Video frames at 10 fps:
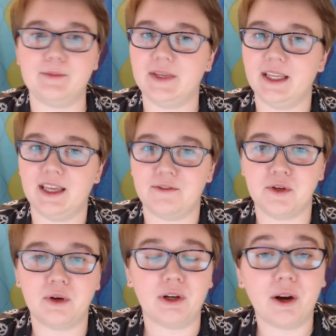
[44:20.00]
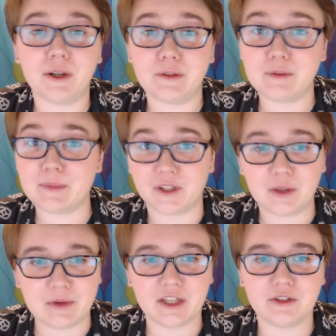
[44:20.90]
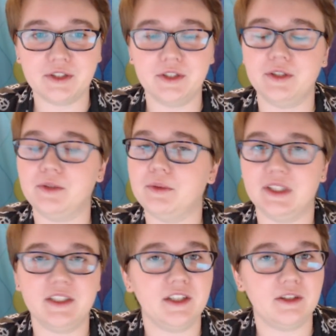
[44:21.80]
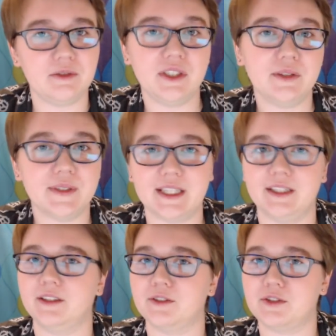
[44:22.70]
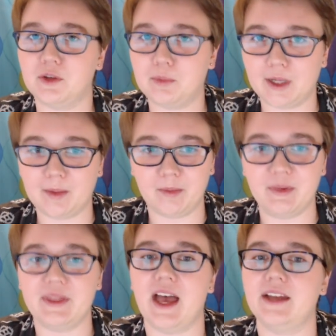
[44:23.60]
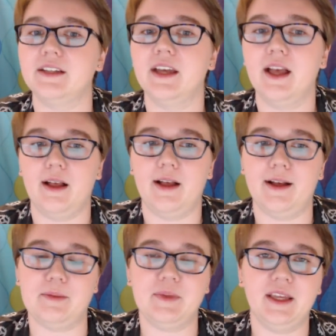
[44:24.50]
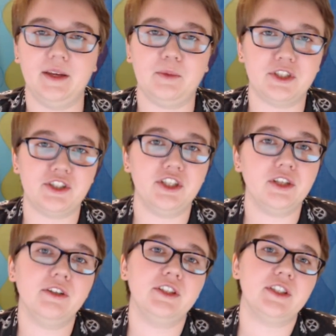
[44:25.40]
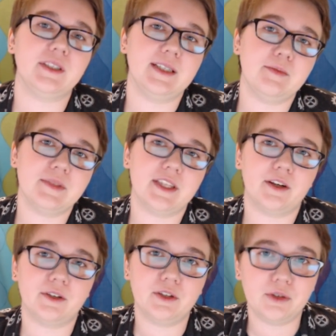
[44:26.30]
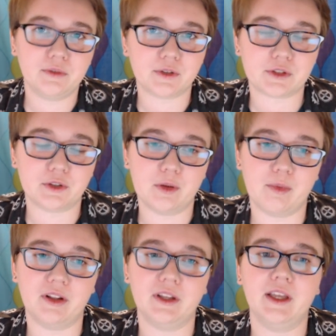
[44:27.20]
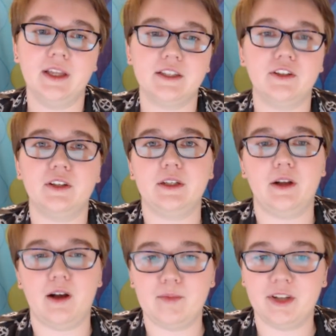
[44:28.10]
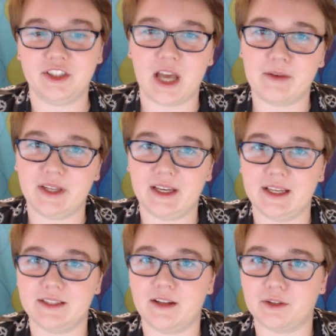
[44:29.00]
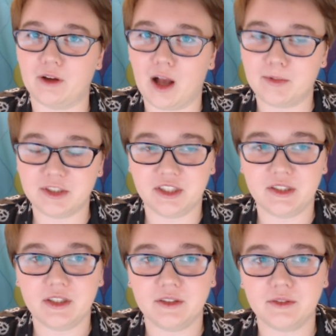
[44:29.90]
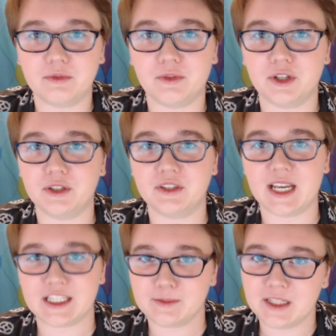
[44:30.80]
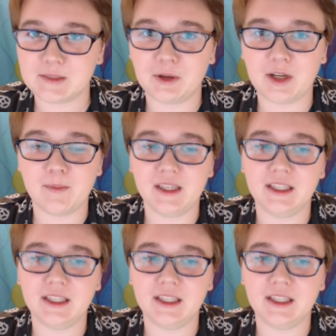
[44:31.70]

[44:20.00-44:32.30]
If you are already familiar with Android Studio, continue to use it. There's no problem in that. We're just encouraging teams that are new to First Global to look at OMBOT Java as another option for text-based programming,